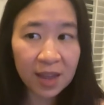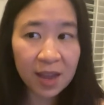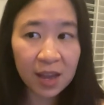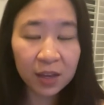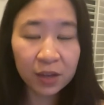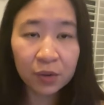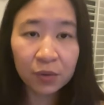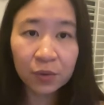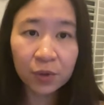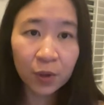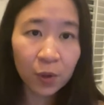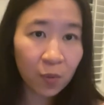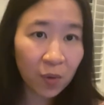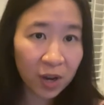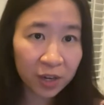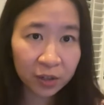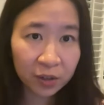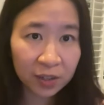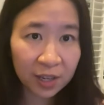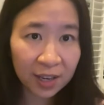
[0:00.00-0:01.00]
and you really
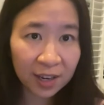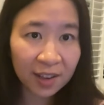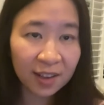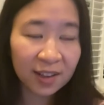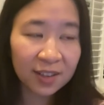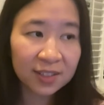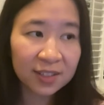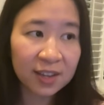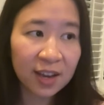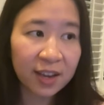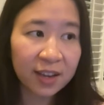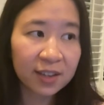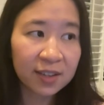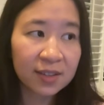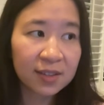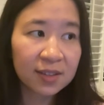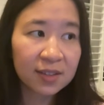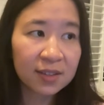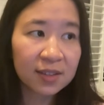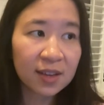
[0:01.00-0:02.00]
want to do data
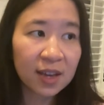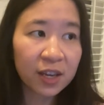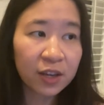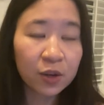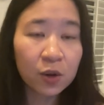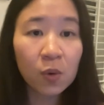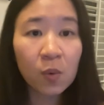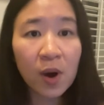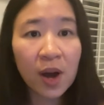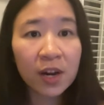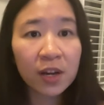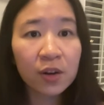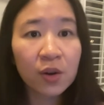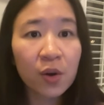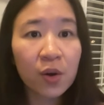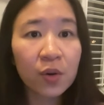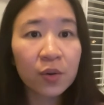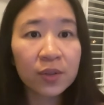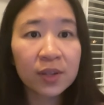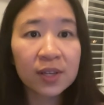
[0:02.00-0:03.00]
science and you don't want to
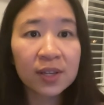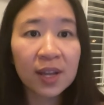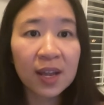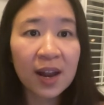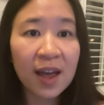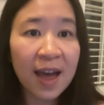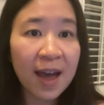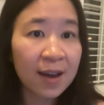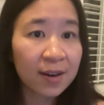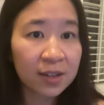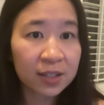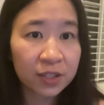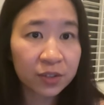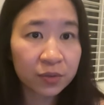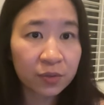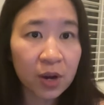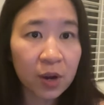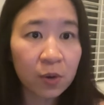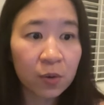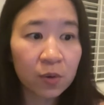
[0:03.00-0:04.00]
go the data analyst
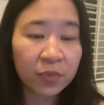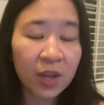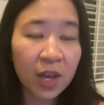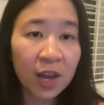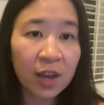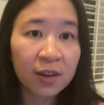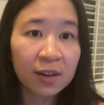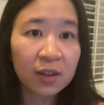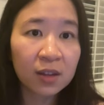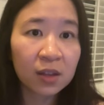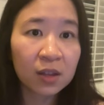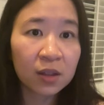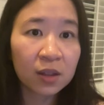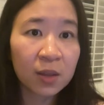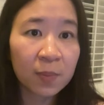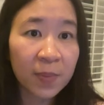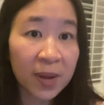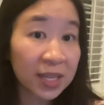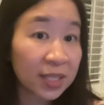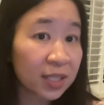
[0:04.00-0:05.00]
route, then
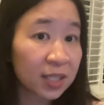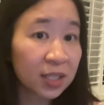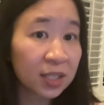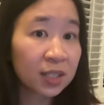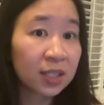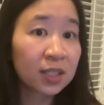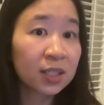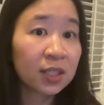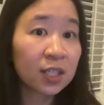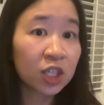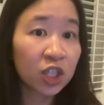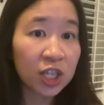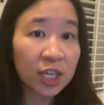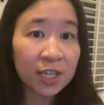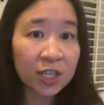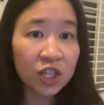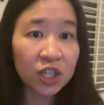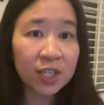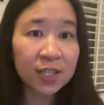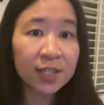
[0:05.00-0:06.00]
the best
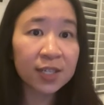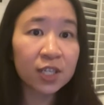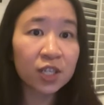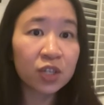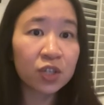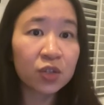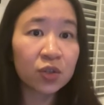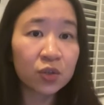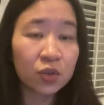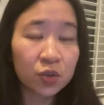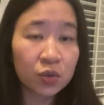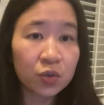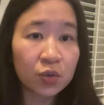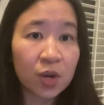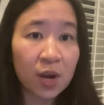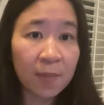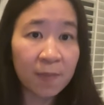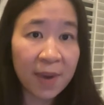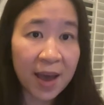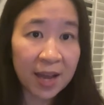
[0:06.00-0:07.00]
suggestion is to do
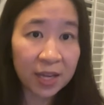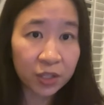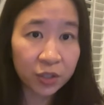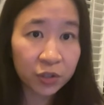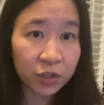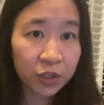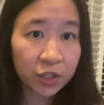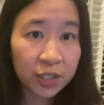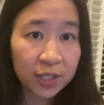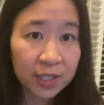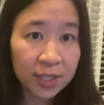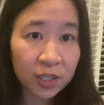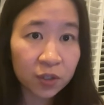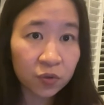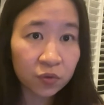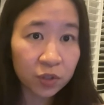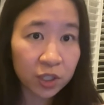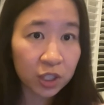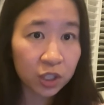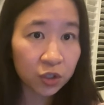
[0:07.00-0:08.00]
a master's
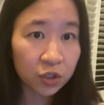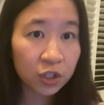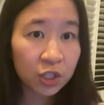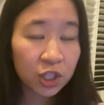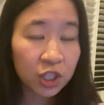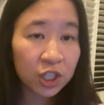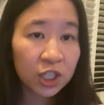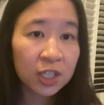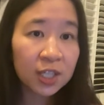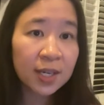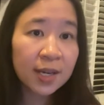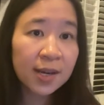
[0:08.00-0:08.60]
in research